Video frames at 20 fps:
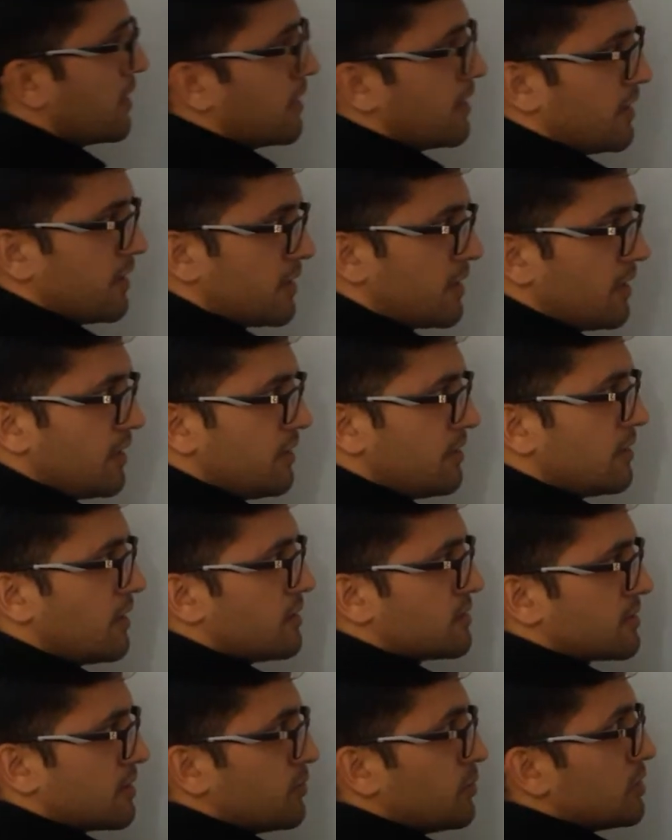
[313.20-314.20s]
Again,
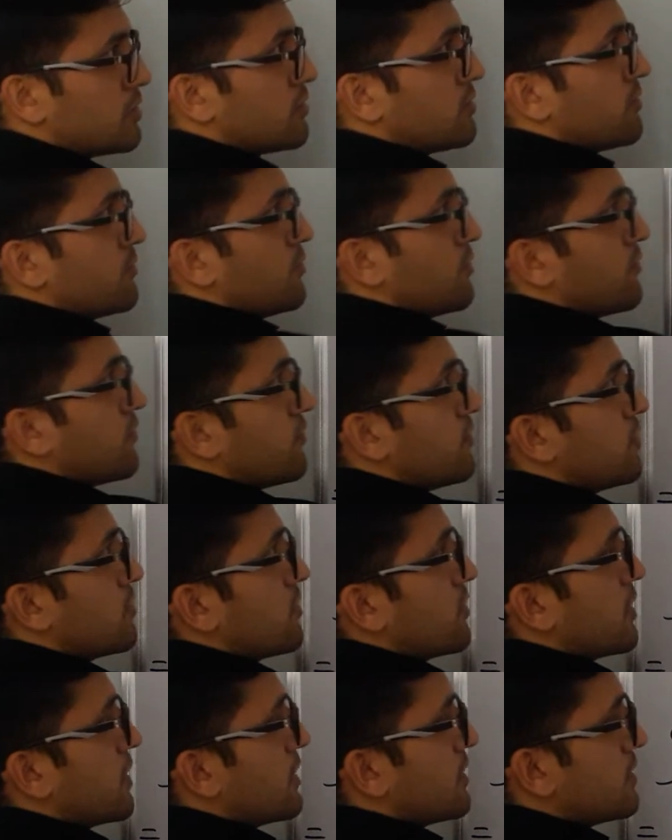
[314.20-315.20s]
as I mentioned
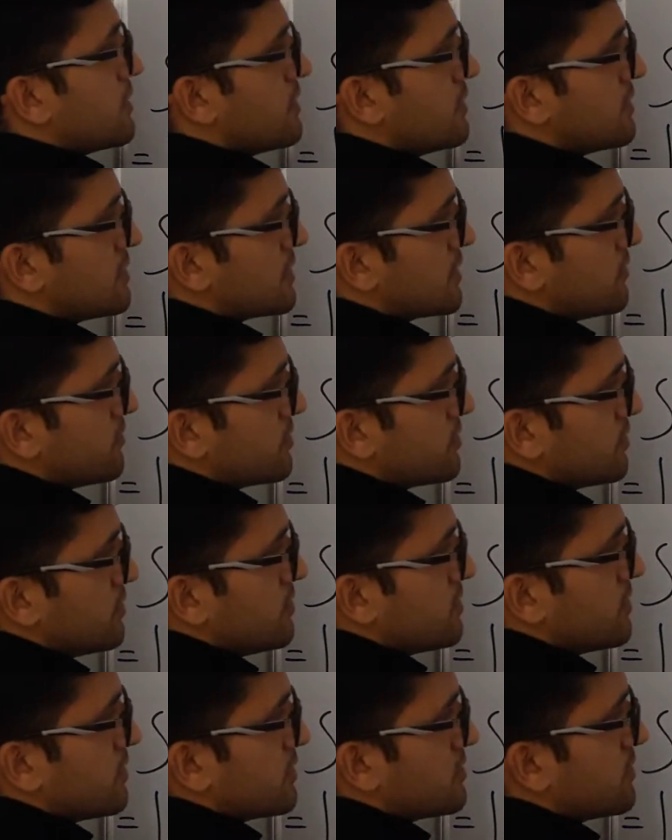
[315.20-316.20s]
before, here is given sin
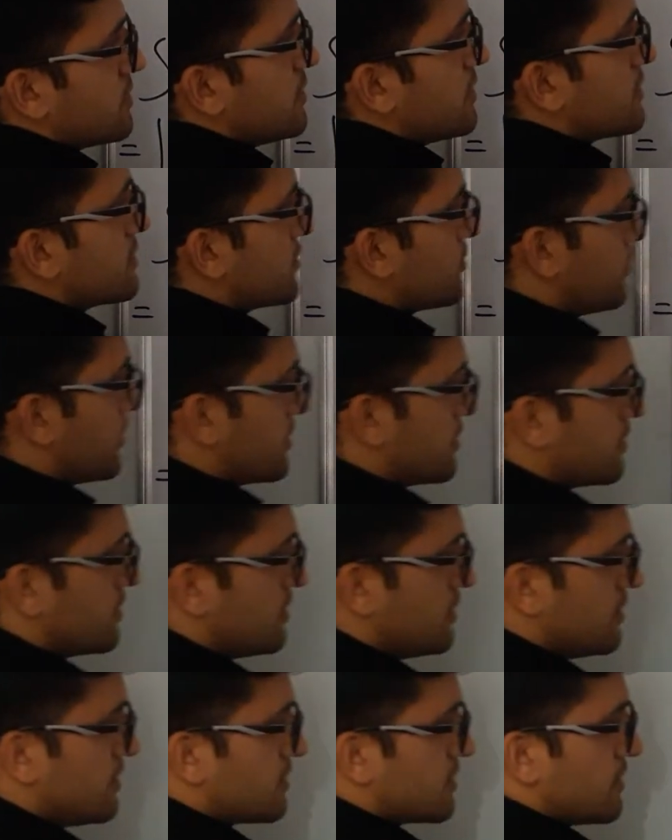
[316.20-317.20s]
6 dx, but
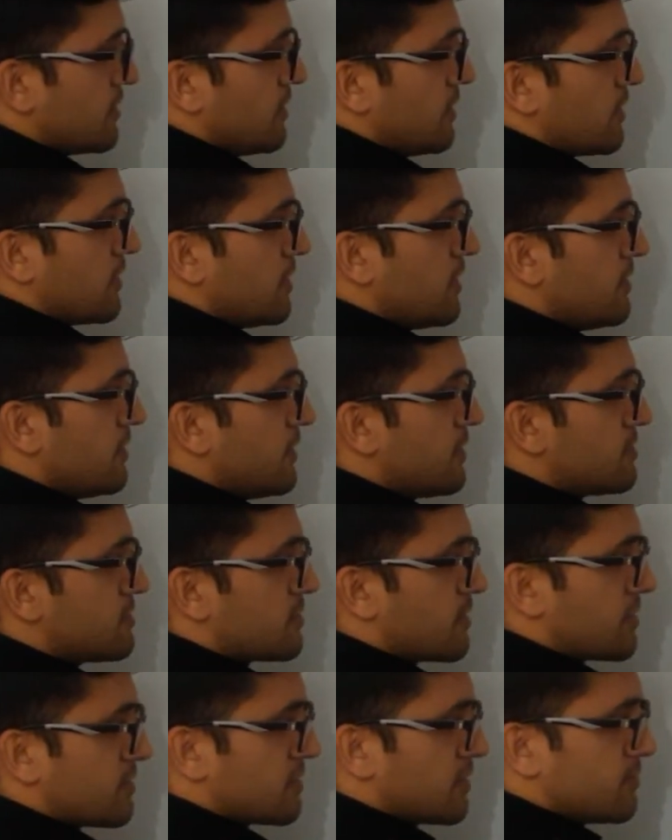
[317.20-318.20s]
here again
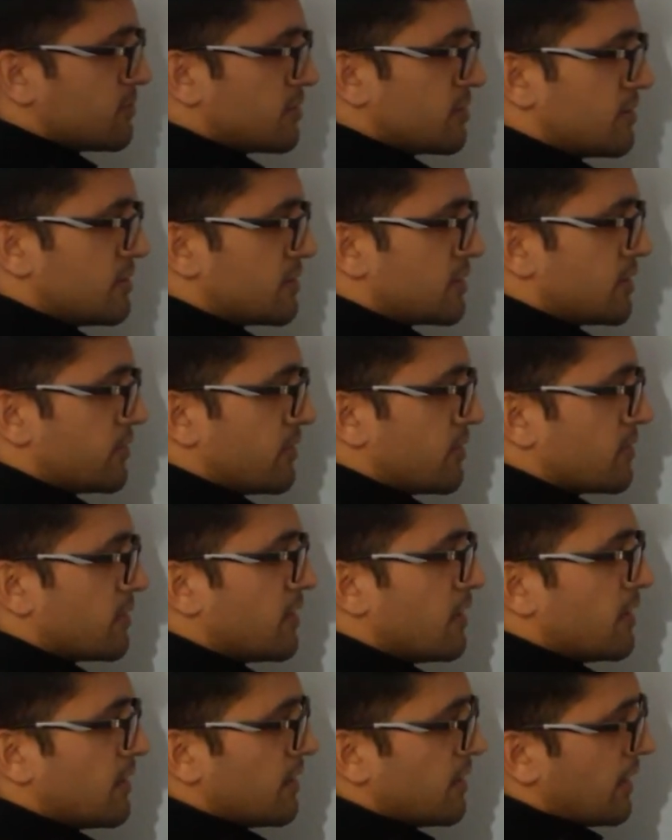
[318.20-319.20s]
extra something is given.
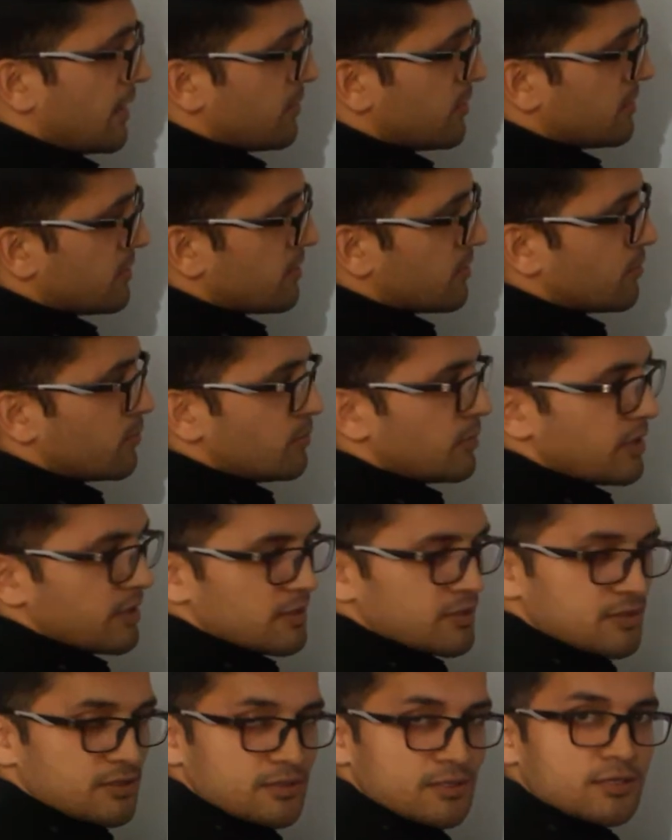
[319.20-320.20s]
I mean
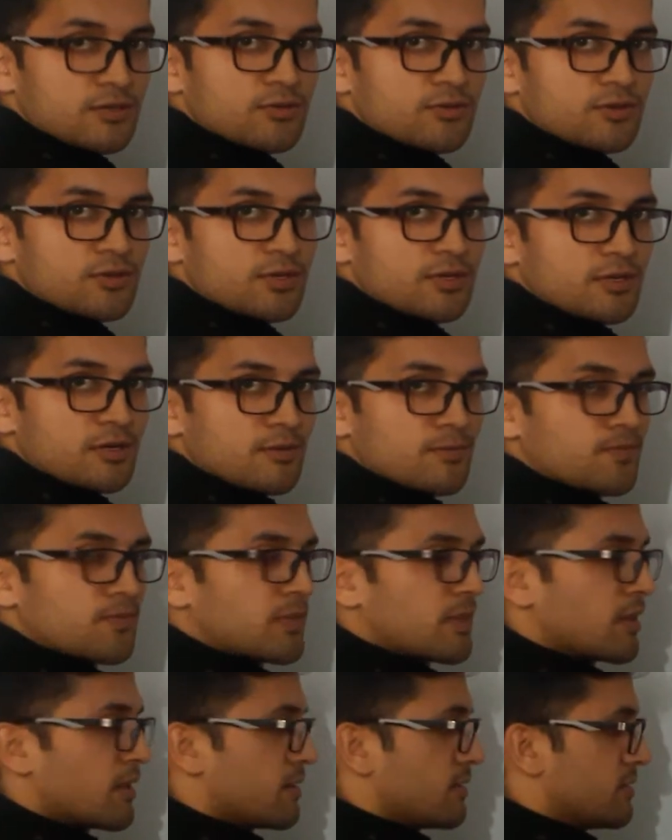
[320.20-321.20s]
minus is given here.
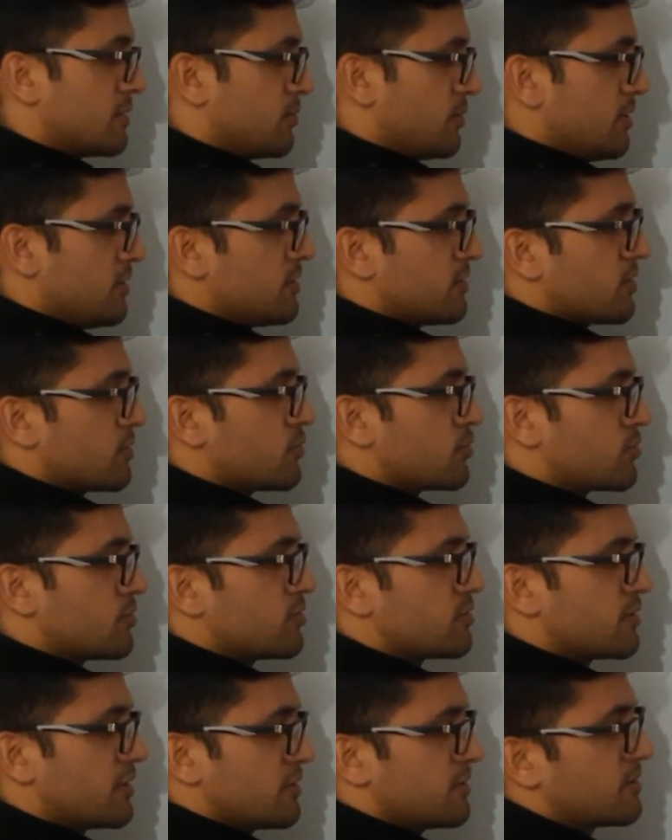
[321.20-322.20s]
This means we
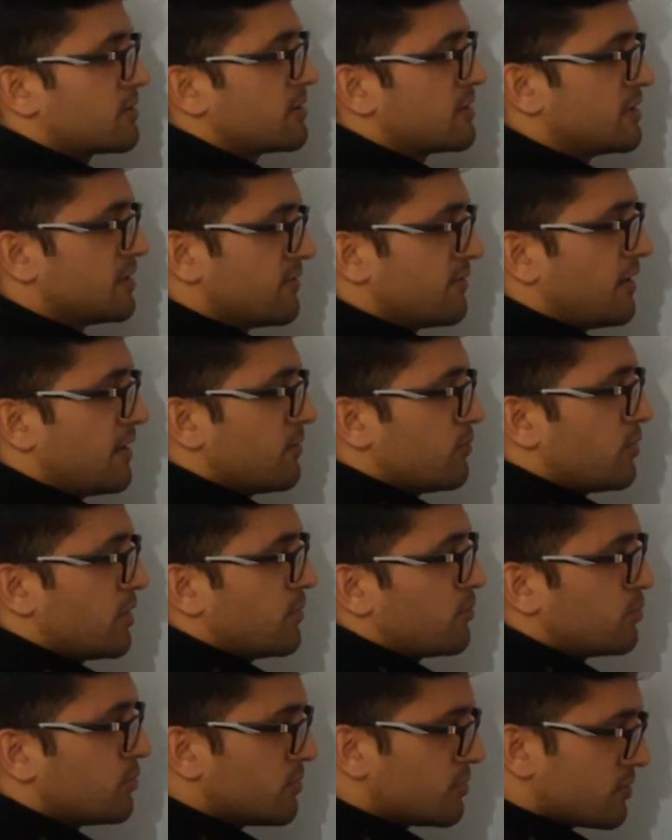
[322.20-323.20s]
should just divide by
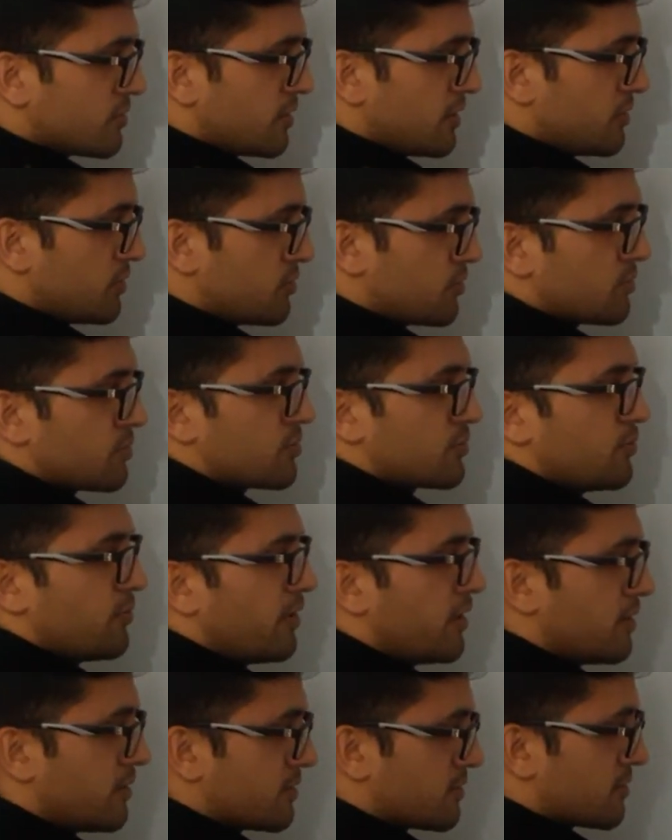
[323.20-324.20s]
both sides to the
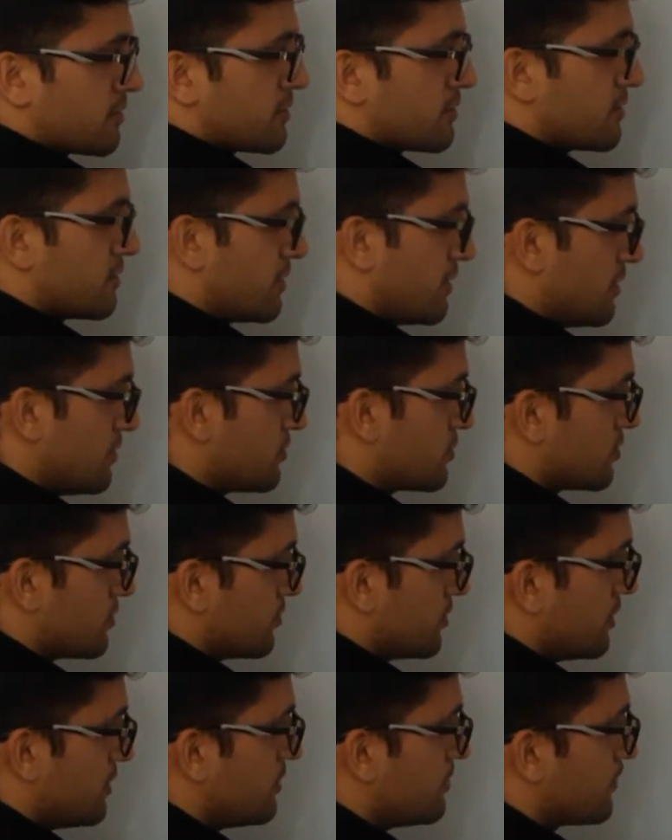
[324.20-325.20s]
minus. Then it will
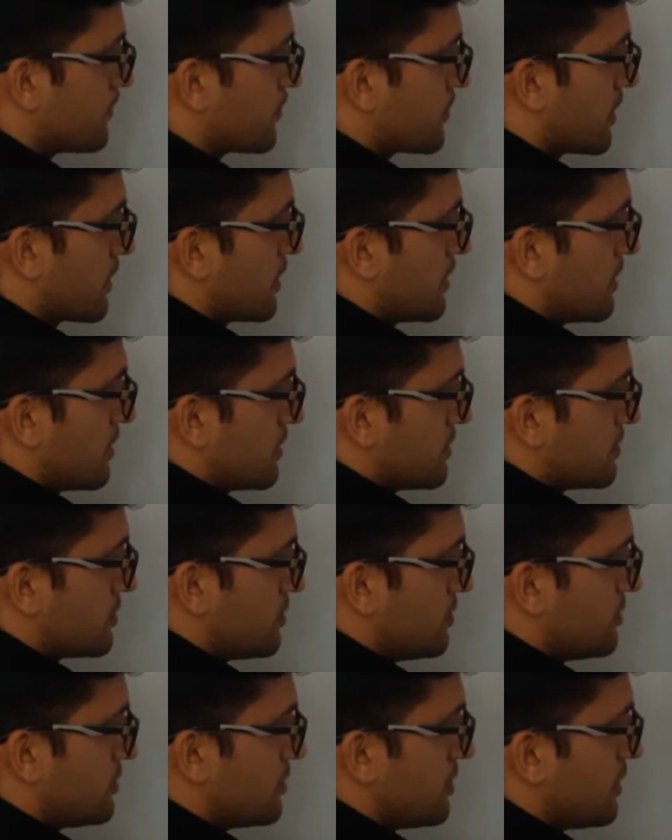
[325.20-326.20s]
be
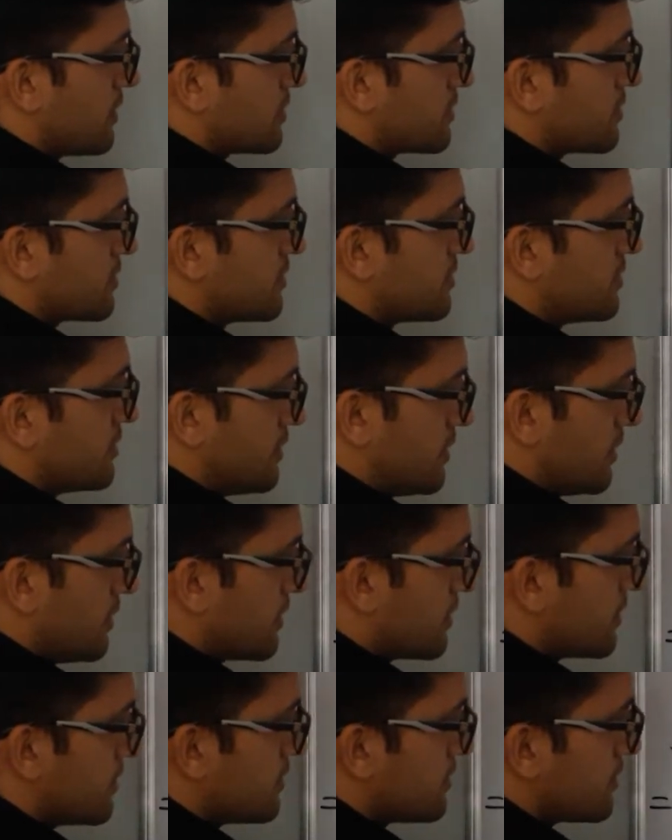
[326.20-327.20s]
sin 6
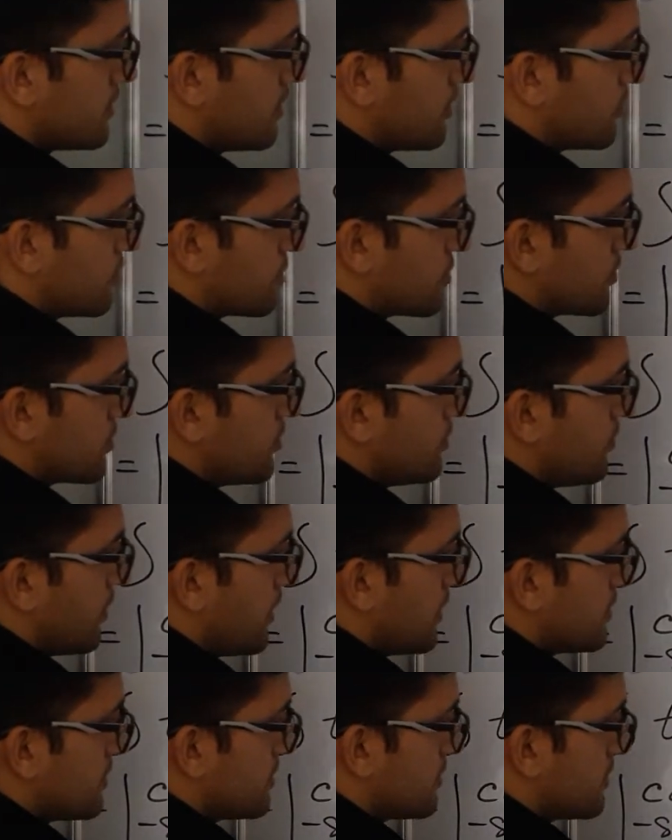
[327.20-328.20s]
dx equals to
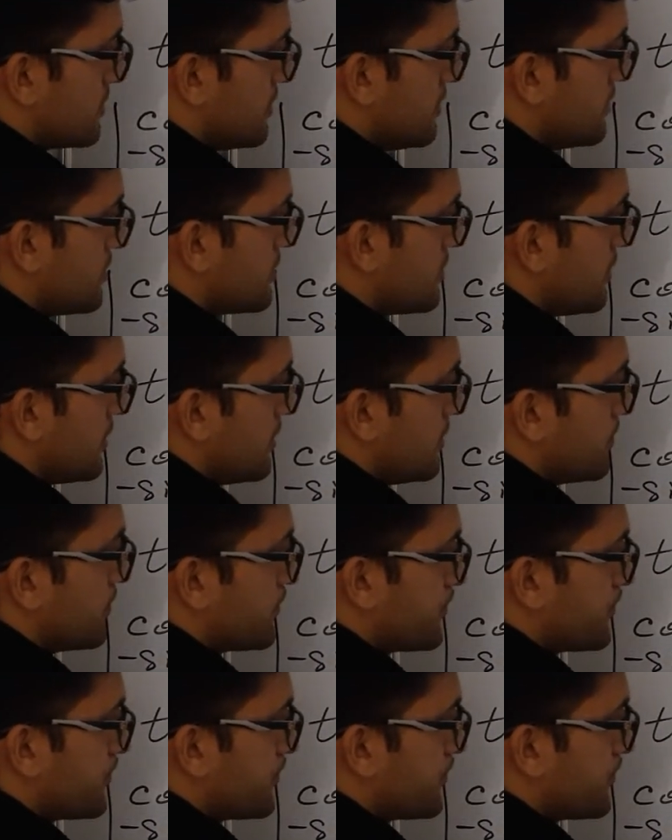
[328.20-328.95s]
minus dt.